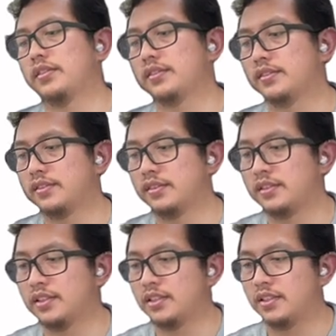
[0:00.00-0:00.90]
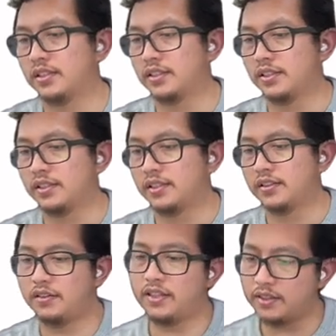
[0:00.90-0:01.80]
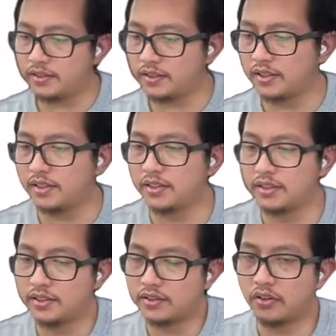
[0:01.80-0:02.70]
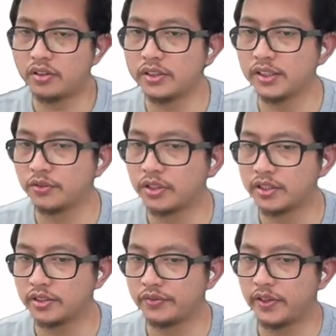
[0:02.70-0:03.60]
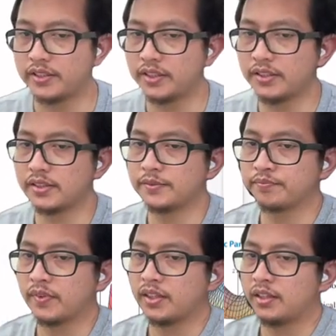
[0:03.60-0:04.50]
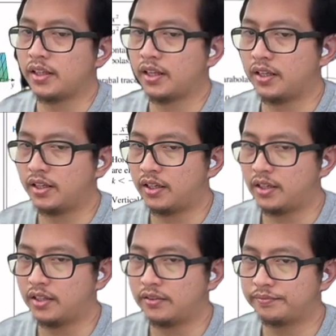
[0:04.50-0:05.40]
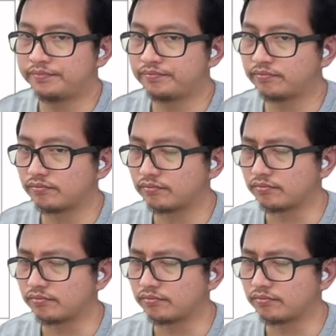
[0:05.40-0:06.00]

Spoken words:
Okay, so that's it, all the quadric surfaces, and